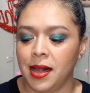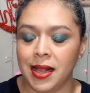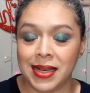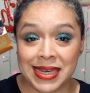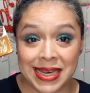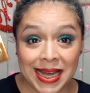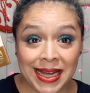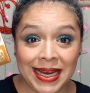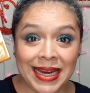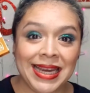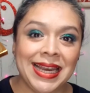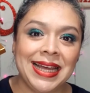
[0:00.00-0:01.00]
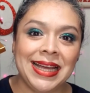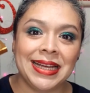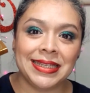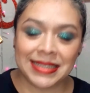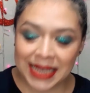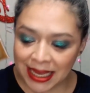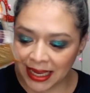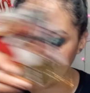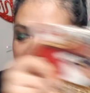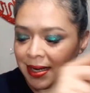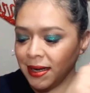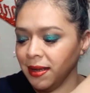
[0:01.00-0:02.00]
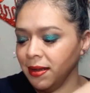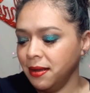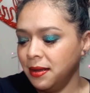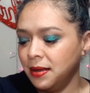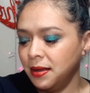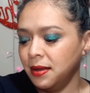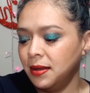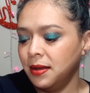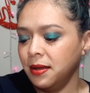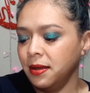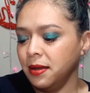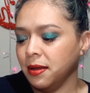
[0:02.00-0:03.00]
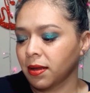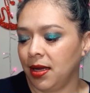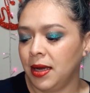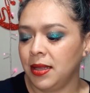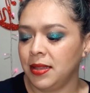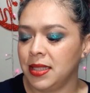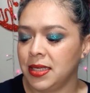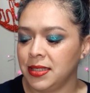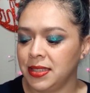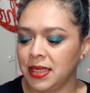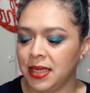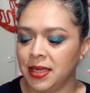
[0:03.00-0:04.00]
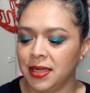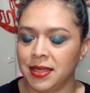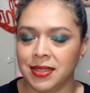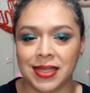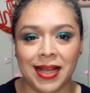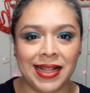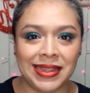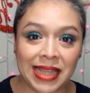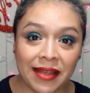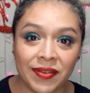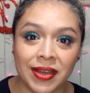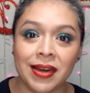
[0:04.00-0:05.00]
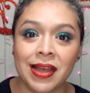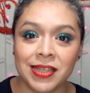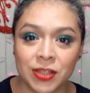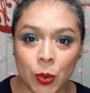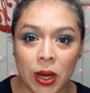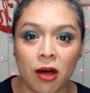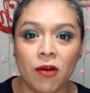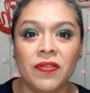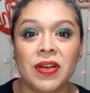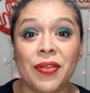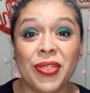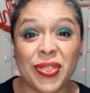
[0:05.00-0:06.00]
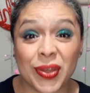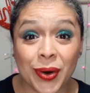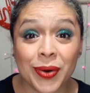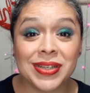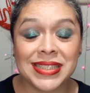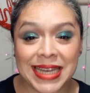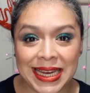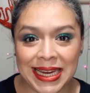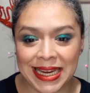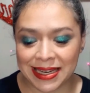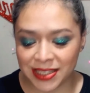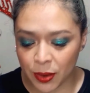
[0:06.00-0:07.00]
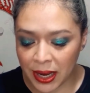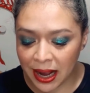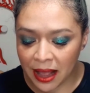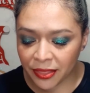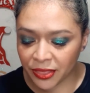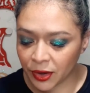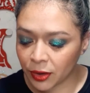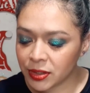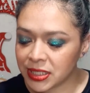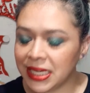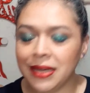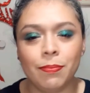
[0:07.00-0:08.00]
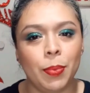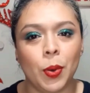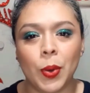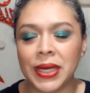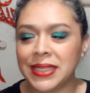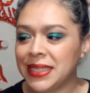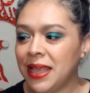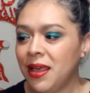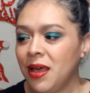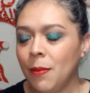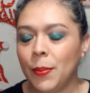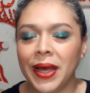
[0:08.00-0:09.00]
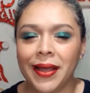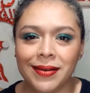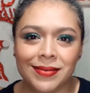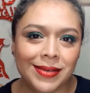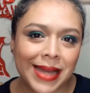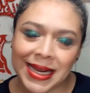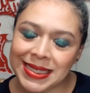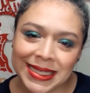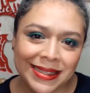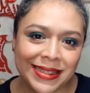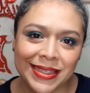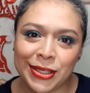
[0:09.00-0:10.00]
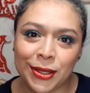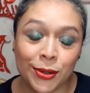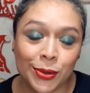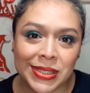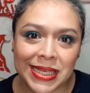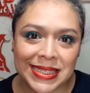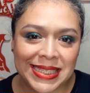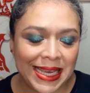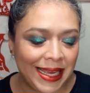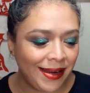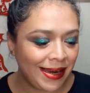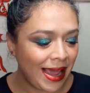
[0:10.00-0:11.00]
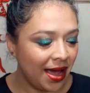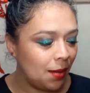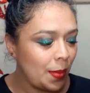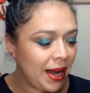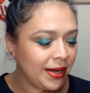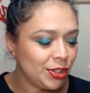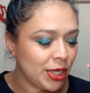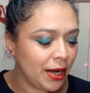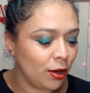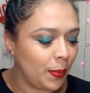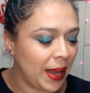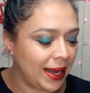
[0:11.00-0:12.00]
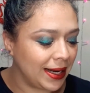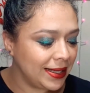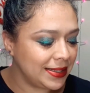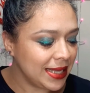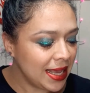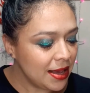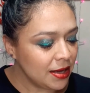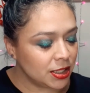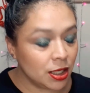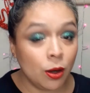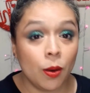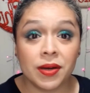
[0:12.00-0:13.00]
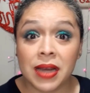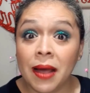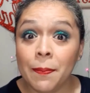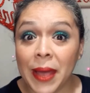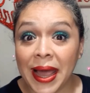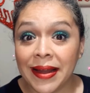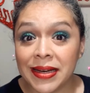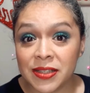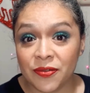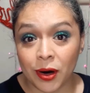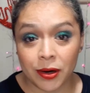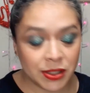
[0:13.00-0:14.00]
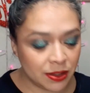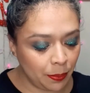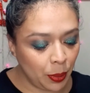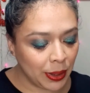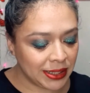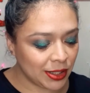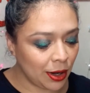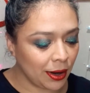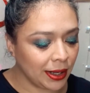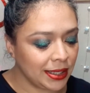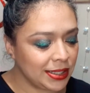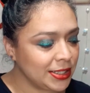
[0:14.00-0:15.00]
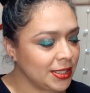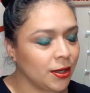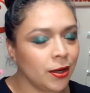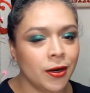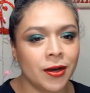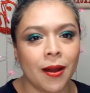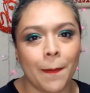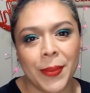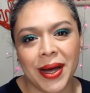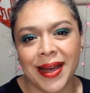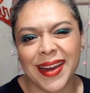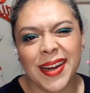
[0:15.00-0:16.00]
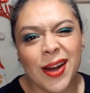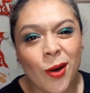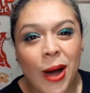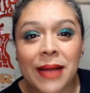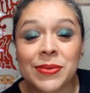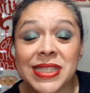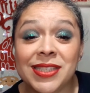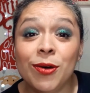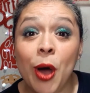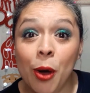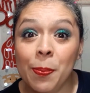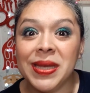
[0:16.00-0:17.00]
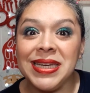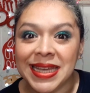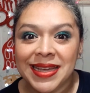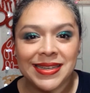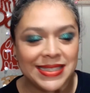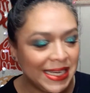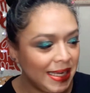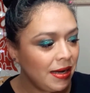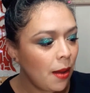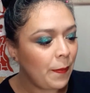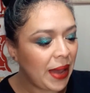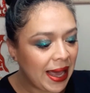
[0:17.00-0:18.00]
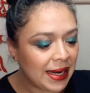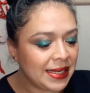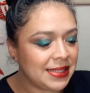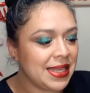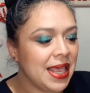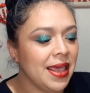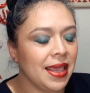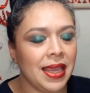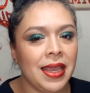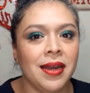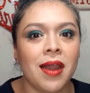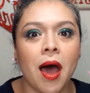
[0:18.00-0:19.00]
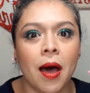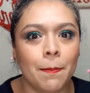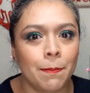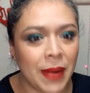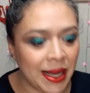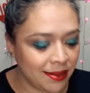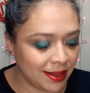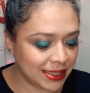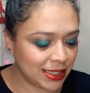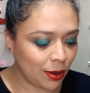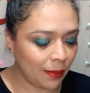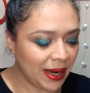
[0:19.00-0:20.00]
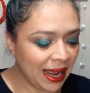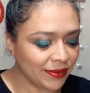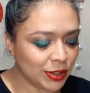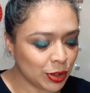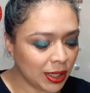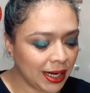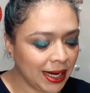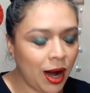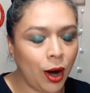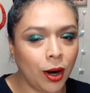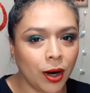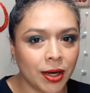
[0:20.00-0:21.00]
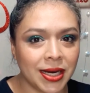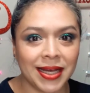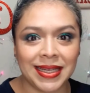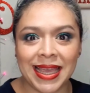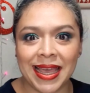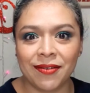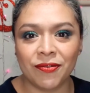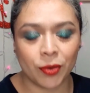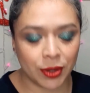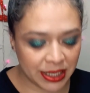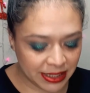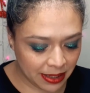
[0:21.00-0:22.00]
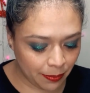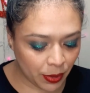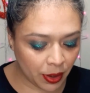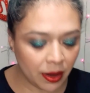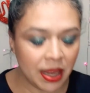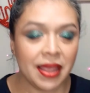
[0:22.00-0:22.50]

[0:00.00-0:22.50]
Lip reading: 9, 10, and this is 11, 12, 13. So I got 13 points, but I didn't use 10 eyeshadow palettes. So not bad as far as the points are concerned, but you know, I'm still hoping to hit 10 palettes in a month. So I'm gonna have to try hard again for December.